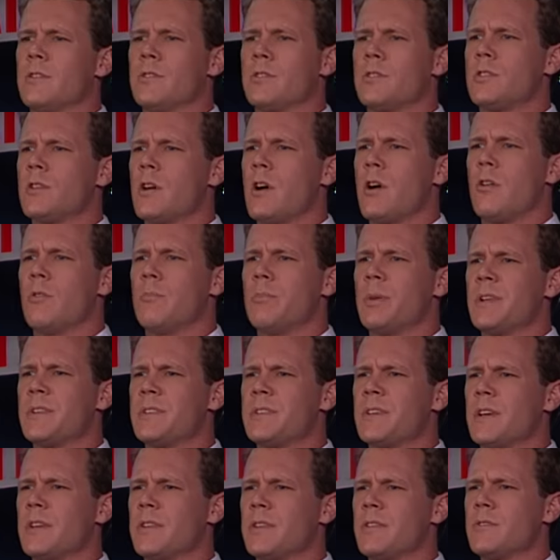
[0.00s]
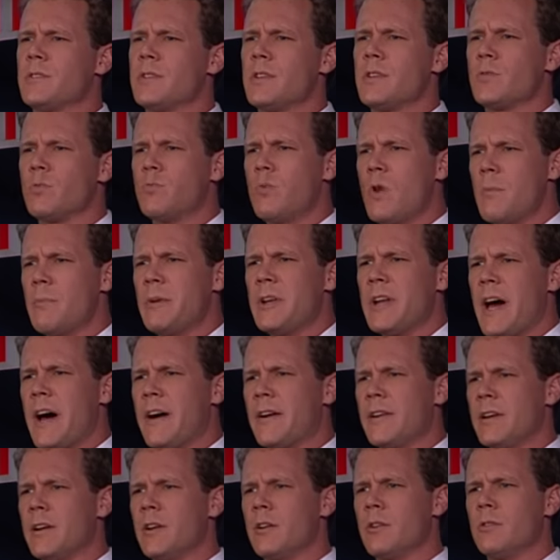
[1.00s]
the show, but there's this woman
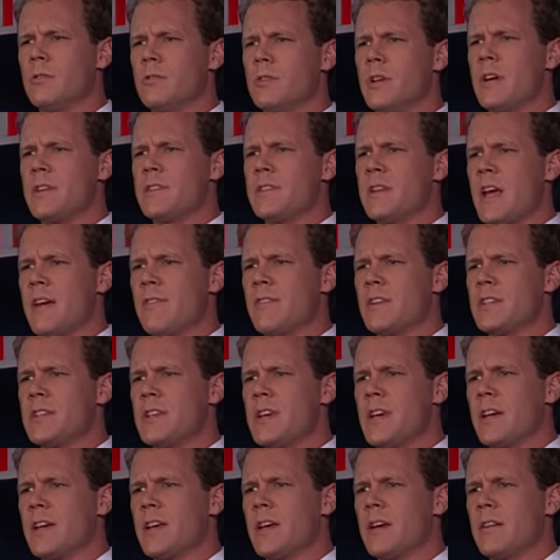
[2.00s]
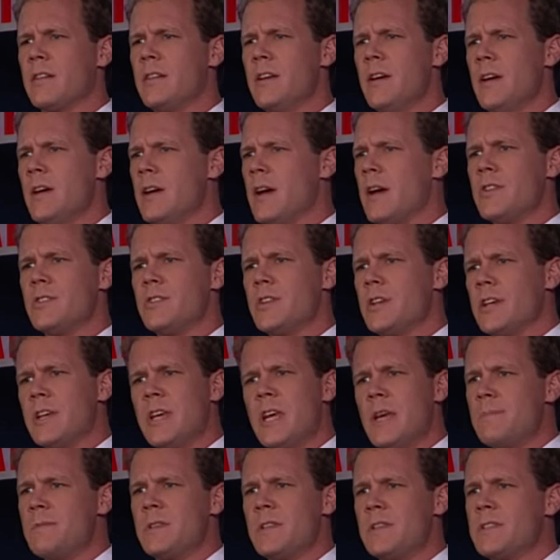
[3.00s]
out here who doesn't have a ticket, and she
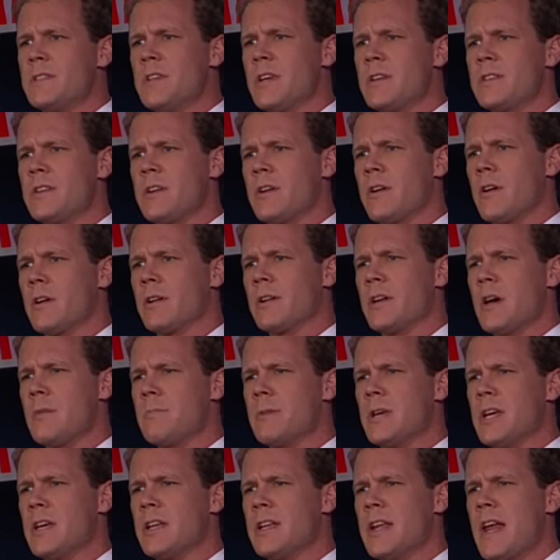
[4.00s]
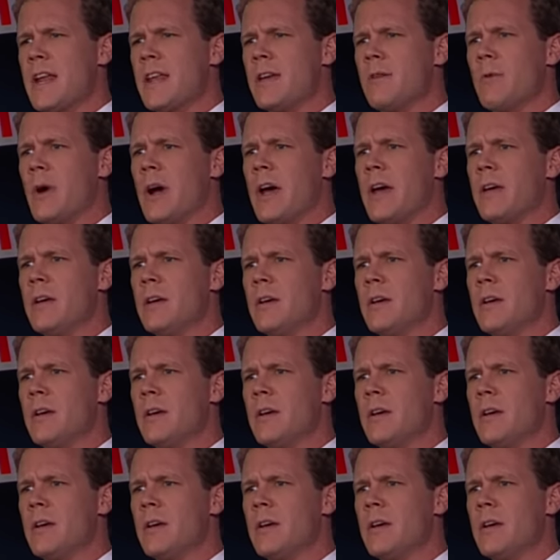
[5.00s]
keeps insisting on coming in anyway.